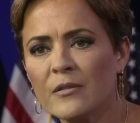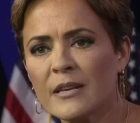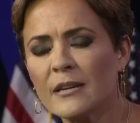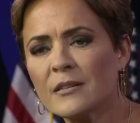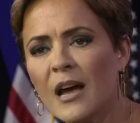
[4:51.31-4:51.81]
at
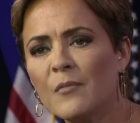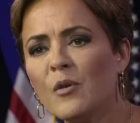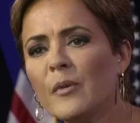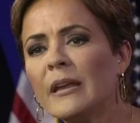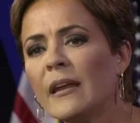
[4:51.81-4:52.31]
a time when
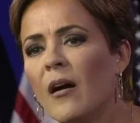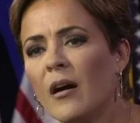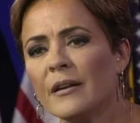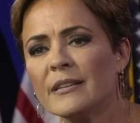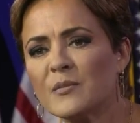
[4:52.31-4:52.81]
we need
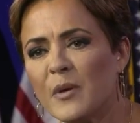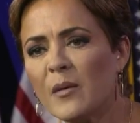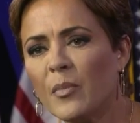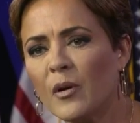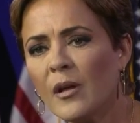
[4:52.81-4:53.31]
honest
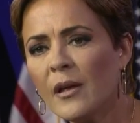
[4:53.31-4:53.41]
people.